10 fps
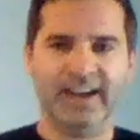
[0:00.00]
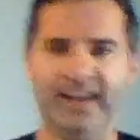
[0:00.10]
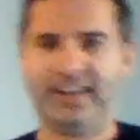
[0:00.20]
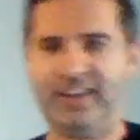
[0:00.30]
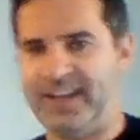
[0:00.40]

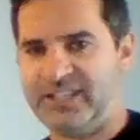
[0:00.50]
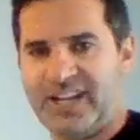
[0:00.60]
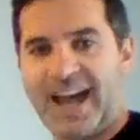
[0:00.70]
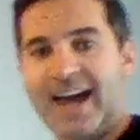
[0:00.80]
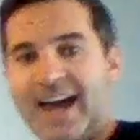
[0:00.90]
great
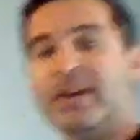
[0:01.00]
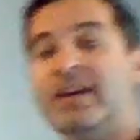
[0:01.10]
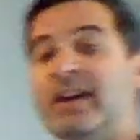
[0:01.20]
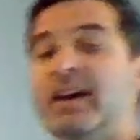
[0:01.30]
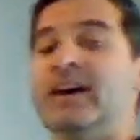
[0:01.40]
job.
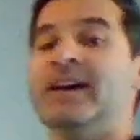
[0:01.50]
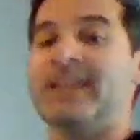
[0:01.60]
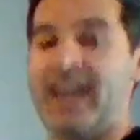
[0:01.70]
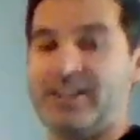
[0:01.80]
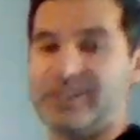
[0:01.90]

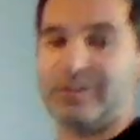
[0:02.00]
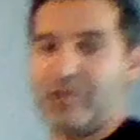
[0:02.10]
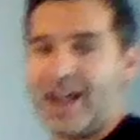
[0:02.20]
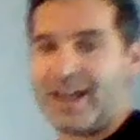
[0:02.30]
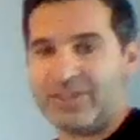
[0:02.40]
Catch your
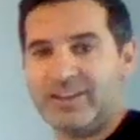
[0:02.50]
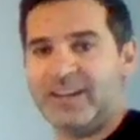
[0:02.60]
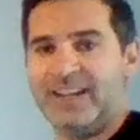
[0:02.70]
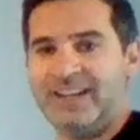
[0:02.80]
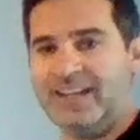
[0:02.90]
breath. You're going to
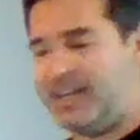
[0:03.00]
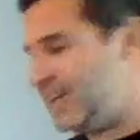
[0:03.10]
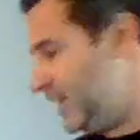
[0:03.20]
need it.